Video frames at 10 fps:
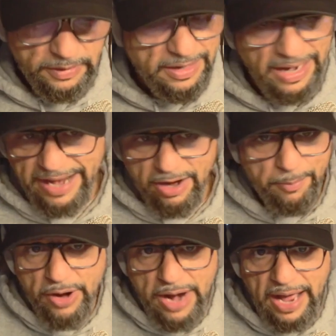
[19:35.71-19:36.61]
like them
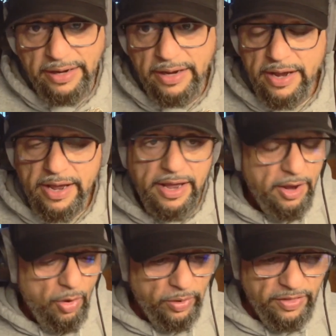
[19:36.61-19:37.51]
or not,
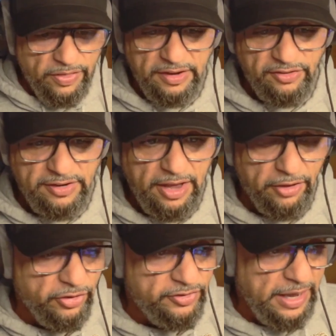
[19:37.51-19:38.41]
one of the things she
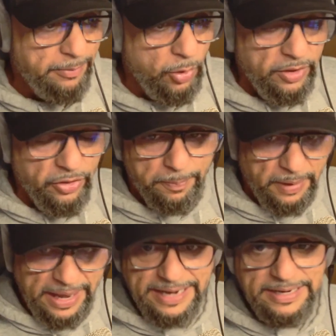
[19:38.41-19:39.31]
tells her team, you either
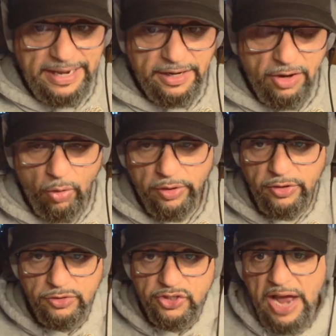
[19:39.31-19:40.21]
blend in or
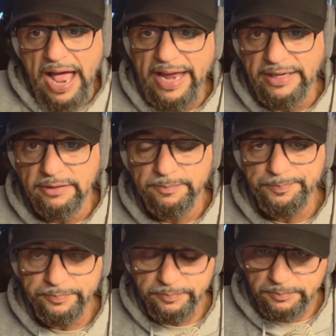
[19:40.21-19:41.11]
you shine.
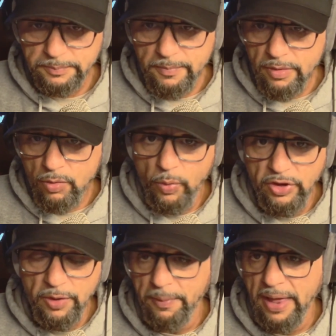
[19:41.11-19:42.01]
when
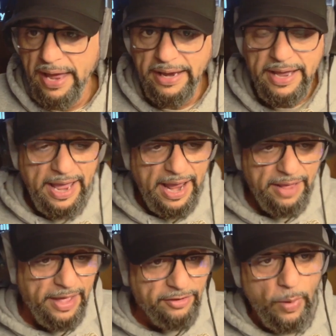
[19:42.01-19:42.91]
you play. And
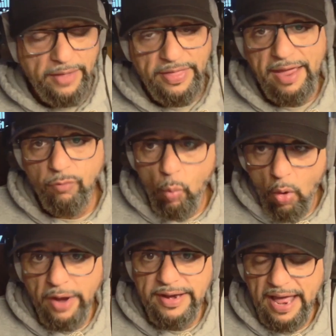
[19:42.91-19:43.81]
that's why they have
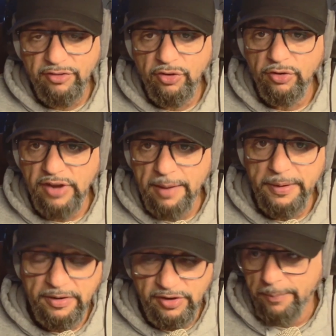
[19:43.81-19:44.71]
won national
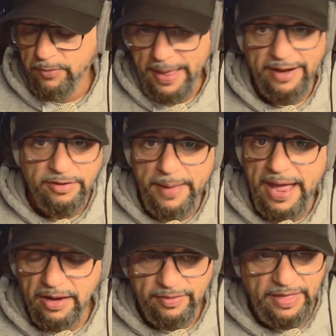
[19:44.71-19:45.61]
championships back to
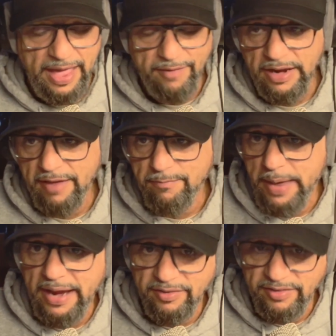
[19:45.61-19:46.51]
back like they have and have
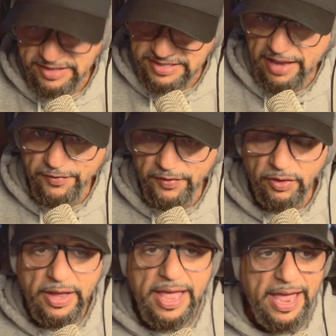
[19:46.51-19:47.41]
been as successful,
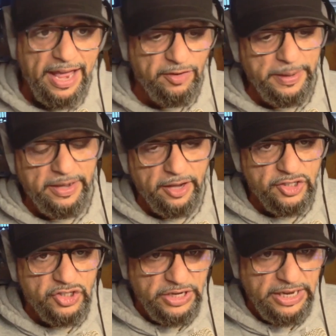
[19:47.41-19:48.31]
is because
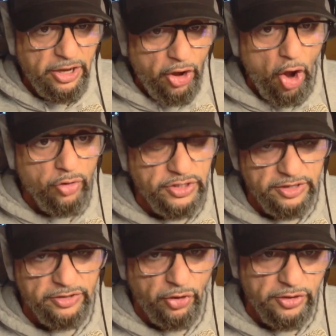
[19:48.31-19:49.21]
she
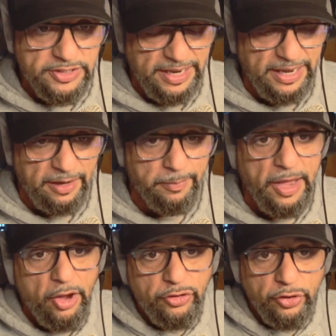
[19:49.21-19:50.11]
coaches her team
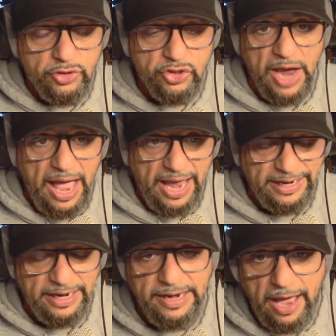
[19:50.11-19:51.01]
to shine
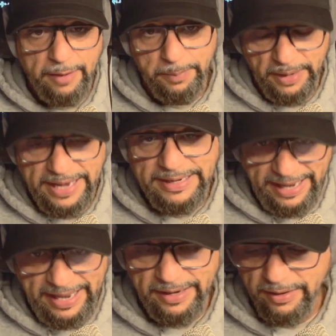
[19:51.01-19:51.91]
and not blend
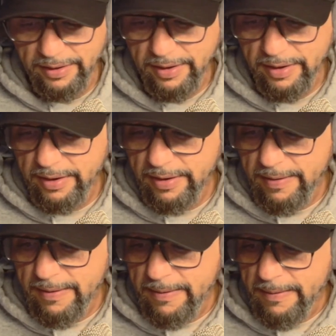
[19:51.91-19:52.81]
in.
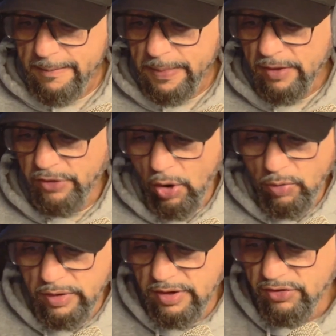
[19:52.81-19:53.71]
So
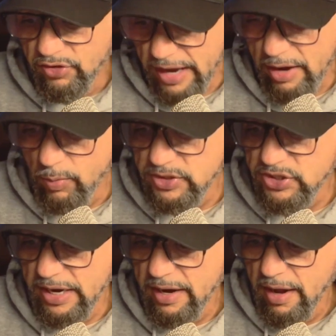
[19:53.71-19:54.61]

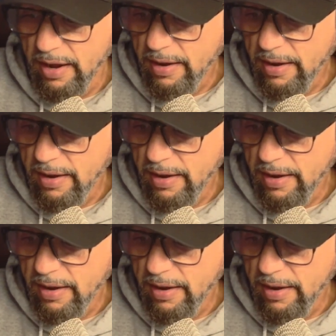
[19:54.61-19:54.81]
distinguishing